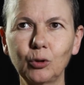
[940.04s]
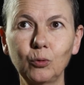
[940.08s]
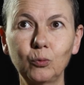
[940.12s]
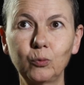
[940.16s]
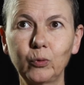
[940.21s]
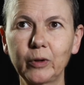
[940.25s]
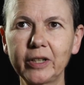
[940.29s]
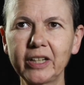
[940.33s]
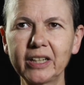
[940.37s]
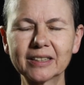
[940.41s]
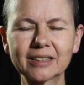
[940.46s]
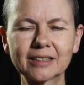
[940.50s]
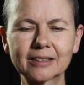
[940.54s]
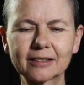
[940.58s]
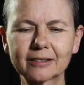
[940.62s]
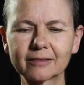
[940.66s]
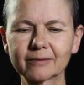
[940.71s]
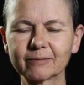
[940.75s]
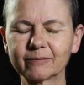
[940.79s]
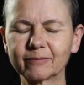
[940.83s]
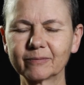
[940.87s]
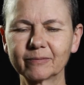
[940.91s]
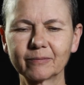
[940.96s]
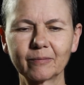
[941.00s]
weeks,
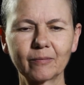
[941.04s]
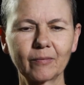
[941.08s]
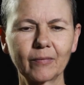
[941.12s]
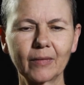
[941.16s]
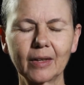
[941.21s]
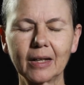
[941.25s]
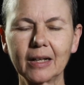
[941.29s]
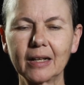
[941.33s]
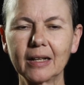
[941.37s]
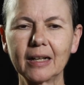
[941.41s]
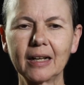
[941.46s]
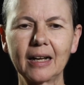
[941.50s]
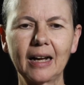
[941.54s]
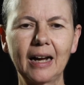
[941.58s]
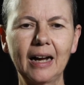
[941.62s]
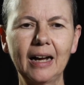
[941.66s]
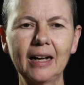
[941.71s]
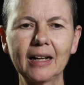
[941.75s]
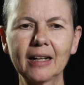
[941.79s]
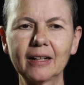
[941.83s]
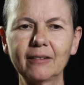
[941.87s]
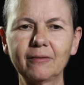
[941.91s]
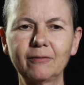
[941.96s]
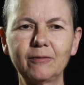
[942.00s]

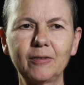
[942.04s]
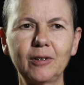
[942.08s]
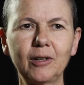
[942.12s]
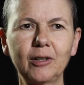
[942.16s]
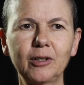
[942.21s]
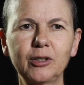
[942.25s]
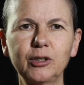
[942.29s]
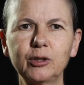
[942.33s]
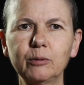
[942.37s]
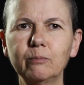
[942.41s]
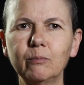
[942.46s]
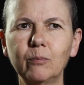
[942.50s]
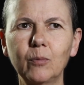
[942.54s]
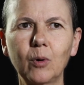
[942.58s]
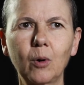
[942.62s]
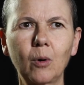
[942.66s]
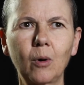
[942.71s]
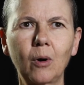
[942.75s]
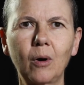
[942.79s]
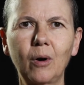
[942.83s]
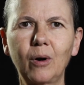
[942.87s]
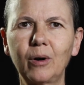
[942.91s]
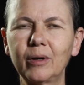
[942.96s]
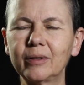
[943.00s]
I have learned
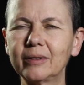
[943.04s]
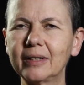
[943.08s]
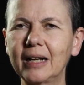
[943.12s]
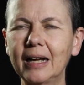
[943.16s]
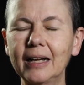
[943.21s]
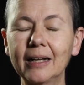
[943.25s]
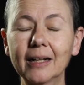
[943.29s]
more